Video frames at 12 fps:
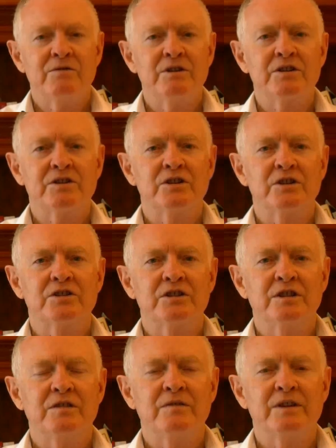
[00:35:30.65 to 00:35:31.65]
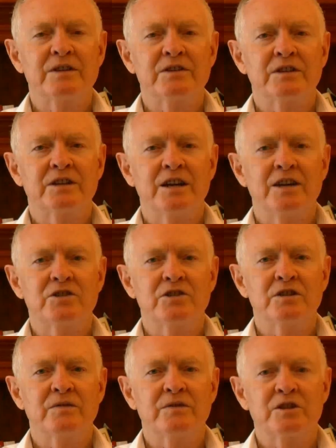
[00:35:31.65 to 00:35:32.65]
research and
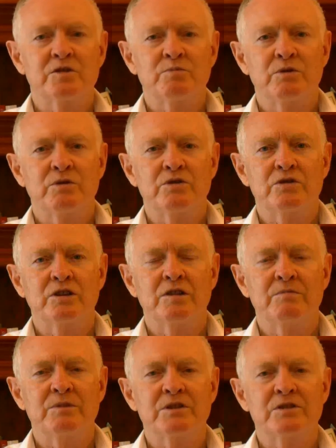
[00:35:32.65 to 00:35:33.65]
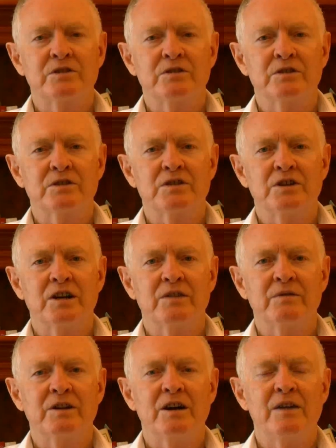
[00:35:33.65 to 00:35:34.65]
investigation of the spiritual and mystical side
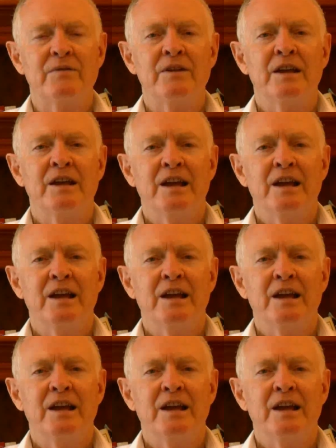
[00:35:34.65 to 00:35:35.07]
of life,